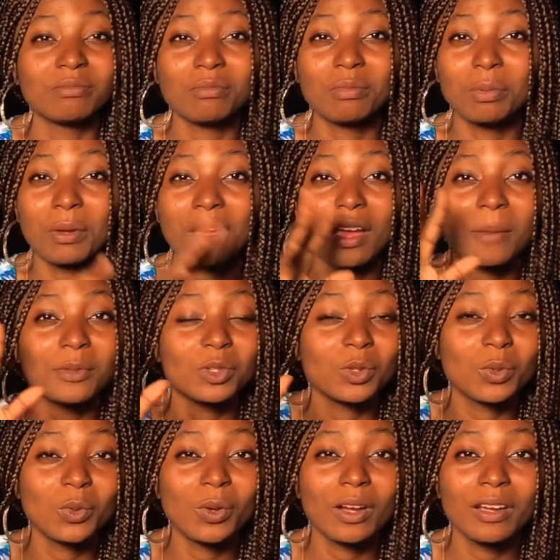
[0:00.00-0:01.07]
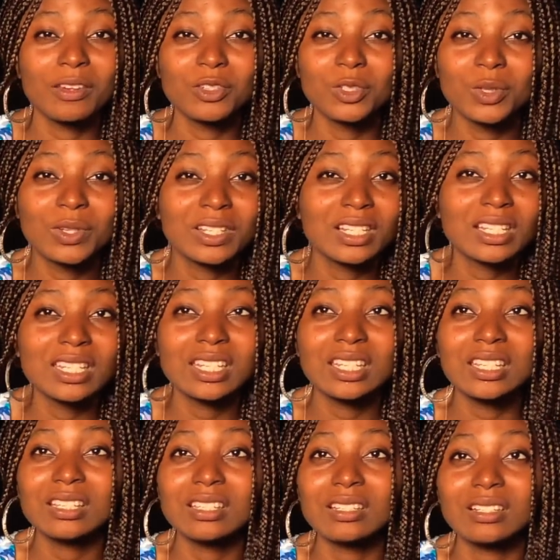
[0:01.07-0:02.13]
perhaps you are a
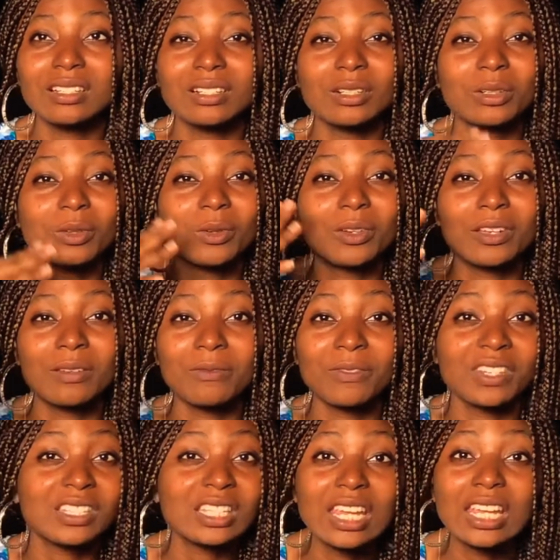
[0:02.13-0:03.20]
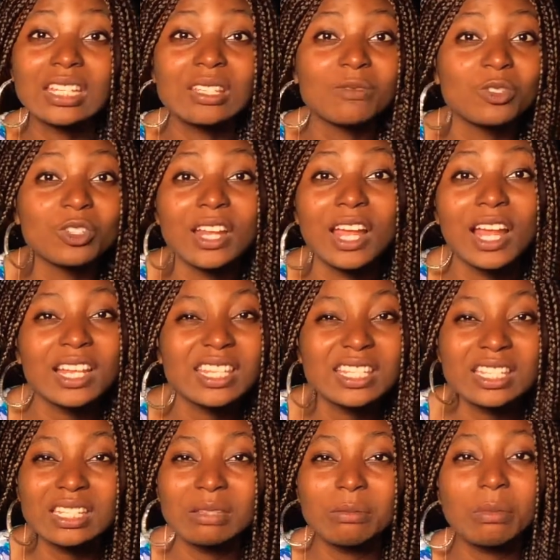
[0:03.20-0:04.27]
journalist or investigative
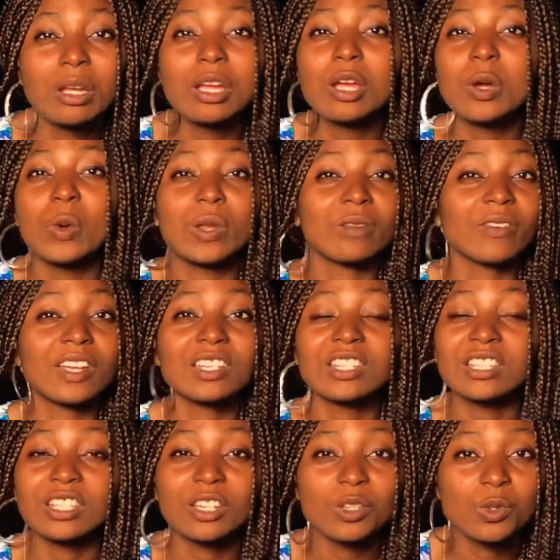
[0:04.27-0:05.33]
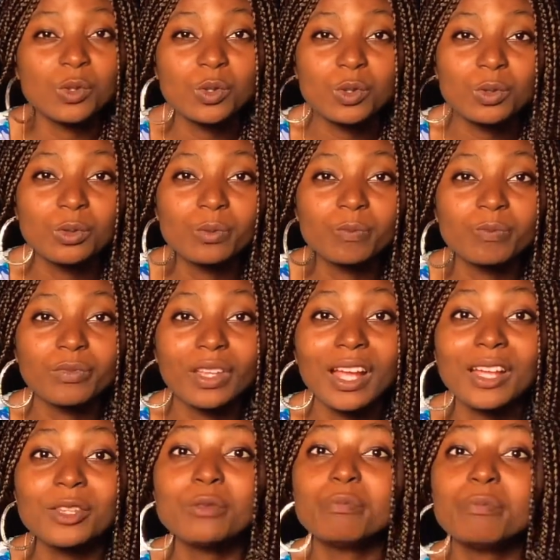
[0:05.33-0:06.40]
journalism, whatever it is that you do, are
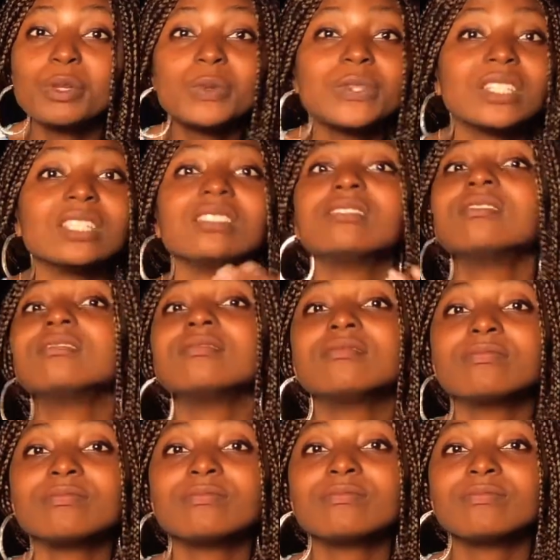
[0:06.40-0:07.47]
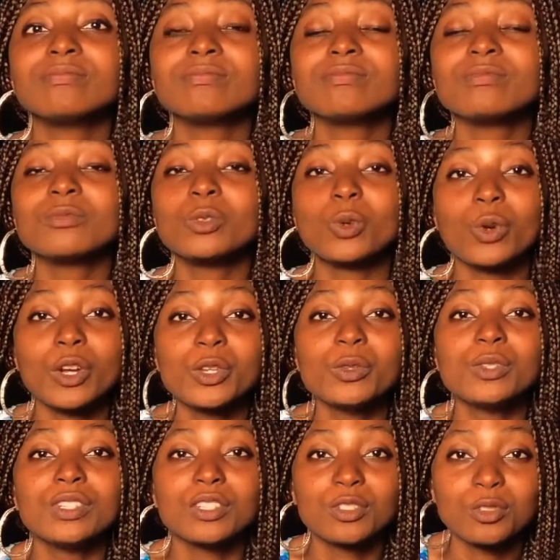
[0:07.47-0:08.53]
you building or are you
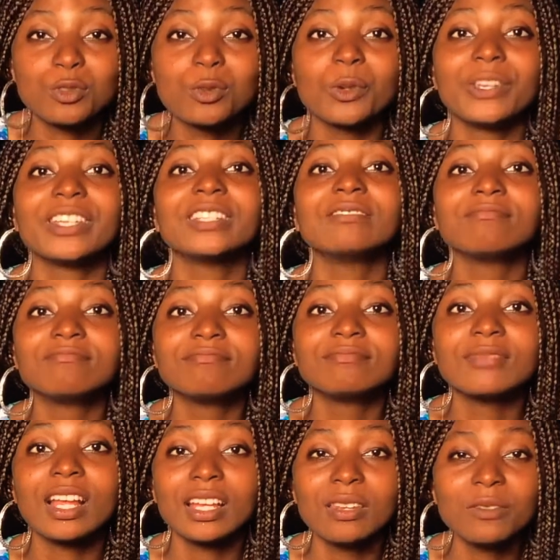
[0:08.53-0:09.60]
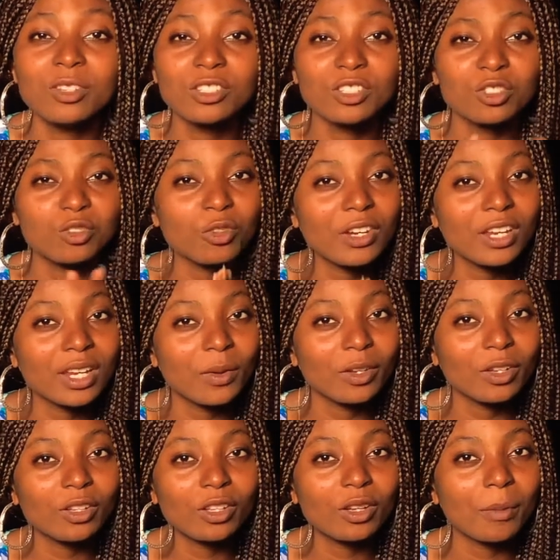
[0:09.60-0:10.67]
destroying? And if you're destroying, we're
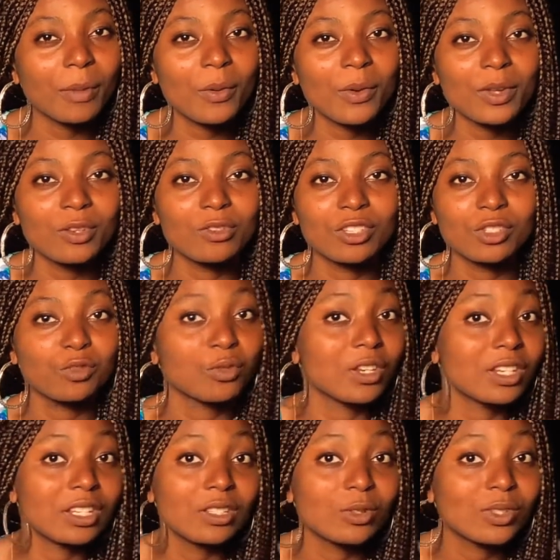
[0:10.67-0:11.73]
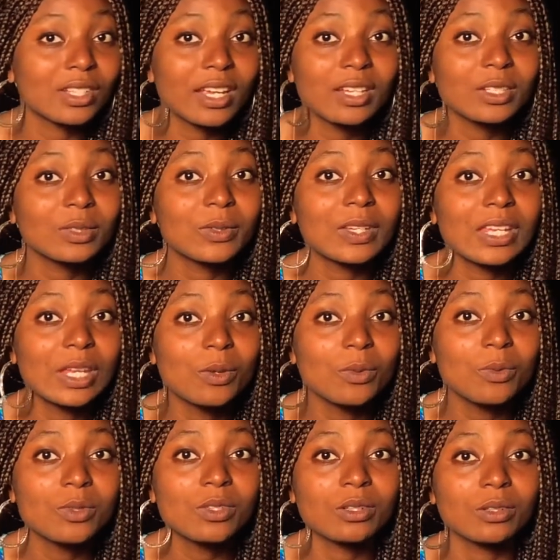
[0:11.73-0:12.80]
not talking about when you're destroying the societal
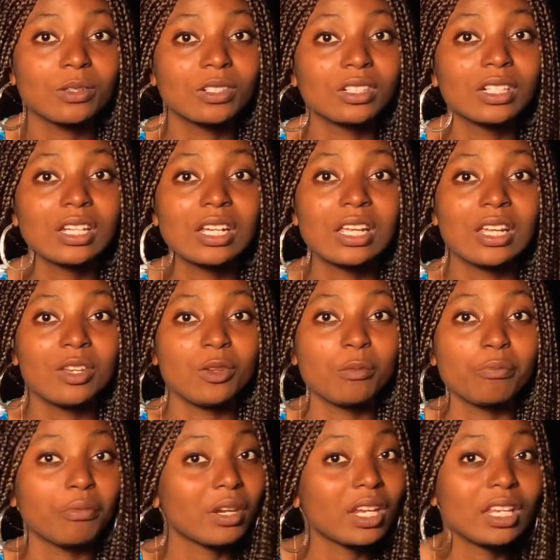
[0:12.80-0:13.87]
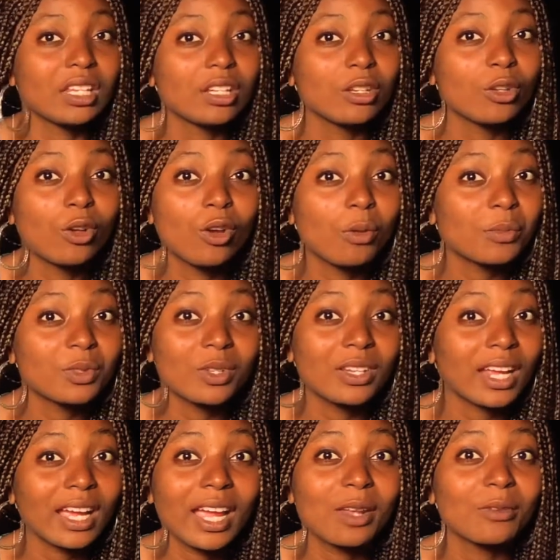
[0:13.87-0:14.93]
ills or you're breaking the norms, not
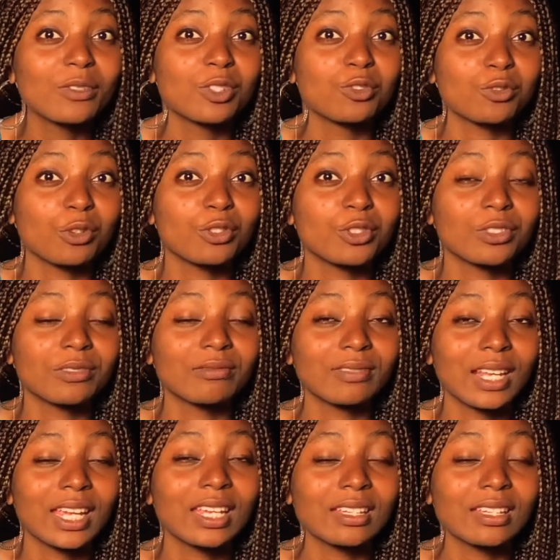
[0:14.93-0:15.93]
that kind of destruction, like